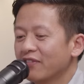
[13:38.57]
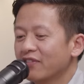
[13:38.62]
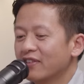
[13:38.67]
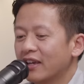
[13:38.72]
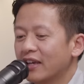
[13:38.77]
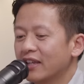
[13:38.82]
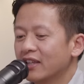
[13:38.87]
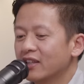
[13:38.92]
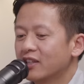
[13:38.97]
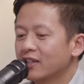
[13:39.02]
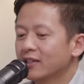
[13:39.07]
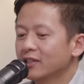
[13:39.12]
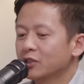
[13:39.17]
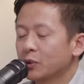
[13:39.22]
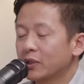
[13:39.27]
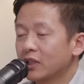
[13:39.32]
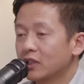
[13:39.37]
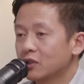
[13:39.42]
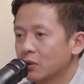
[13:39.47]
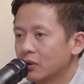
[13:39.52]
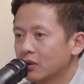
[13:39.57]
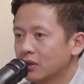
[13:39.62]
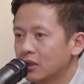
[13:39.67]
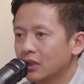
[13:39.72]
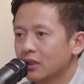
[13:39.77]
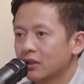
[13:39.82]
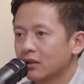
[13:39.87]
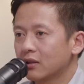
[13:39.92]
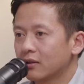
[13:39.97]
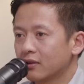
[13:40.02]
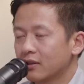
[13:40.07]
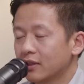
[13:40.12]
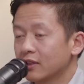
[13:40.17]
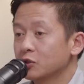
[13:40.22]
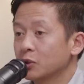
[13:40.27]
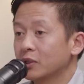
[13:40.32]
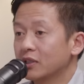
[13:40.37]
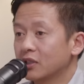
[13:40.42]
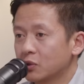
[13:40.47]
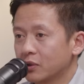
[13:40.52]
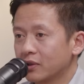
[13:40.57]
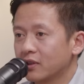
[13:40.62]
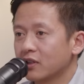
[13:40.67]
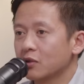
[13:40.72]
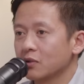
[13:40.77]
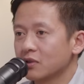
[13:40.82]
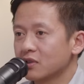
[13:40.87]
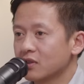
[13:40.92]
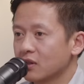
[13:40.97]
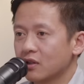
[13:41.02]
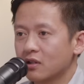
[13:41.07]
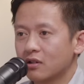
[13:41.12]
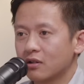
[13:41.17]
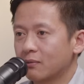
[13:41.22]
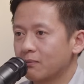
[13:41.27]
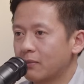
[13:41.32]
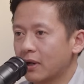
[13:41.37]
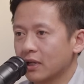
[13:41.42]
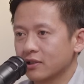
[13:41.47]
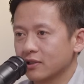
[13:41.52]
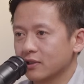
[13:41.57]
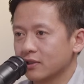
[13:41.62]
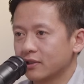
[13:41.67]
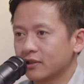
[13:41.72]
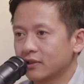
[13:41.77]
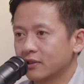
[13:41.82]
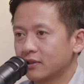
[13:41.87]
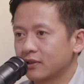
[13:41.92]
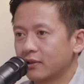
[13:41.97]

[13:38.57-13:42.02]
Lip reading: until 2020 you studied your bachelor.